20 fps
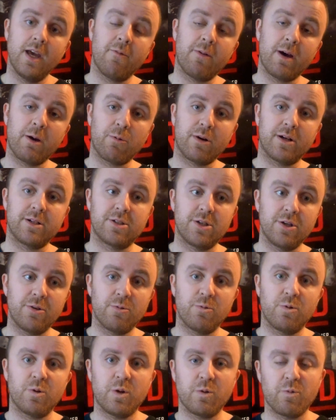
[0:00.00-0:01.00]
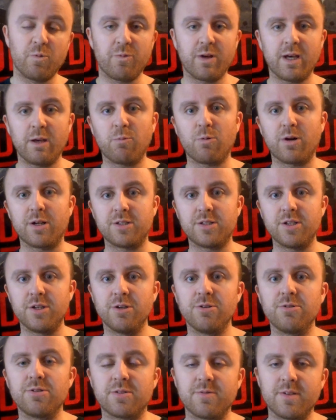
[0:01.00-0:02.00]
they want to
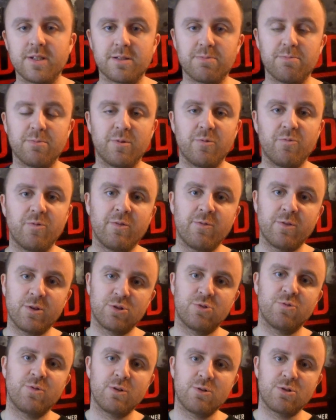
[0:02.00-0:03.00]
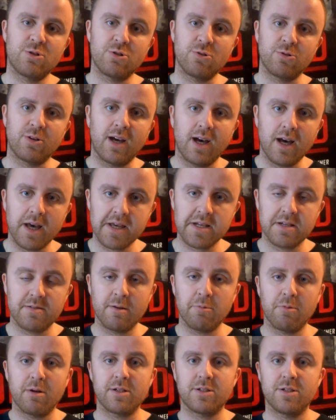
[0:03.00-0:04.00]
use those two guys. They
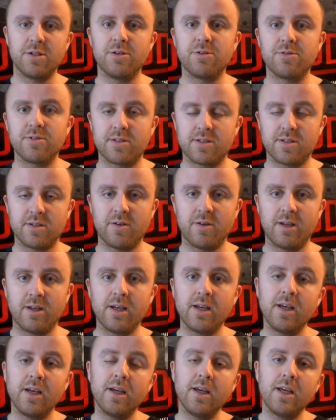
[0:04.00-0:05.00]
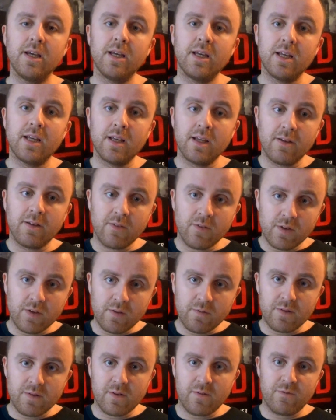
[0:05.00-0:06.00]
want to use
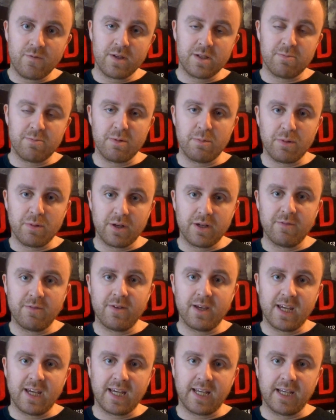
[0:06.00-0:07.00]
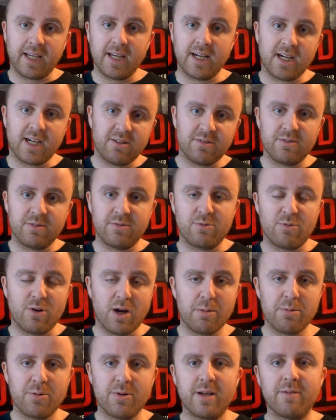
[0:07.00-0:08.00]
the money they can get out of the
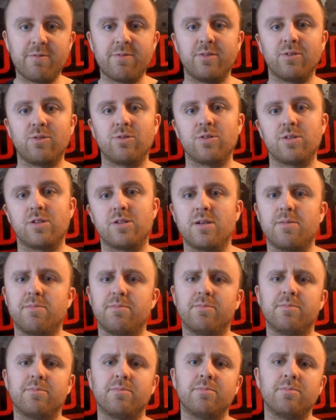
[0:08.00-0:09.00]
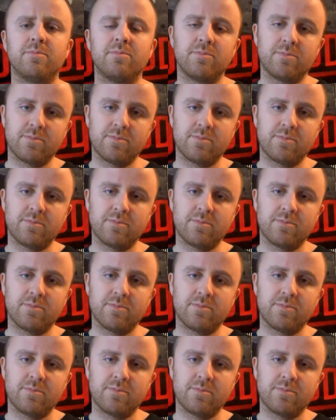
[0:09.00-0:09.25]
robbery for some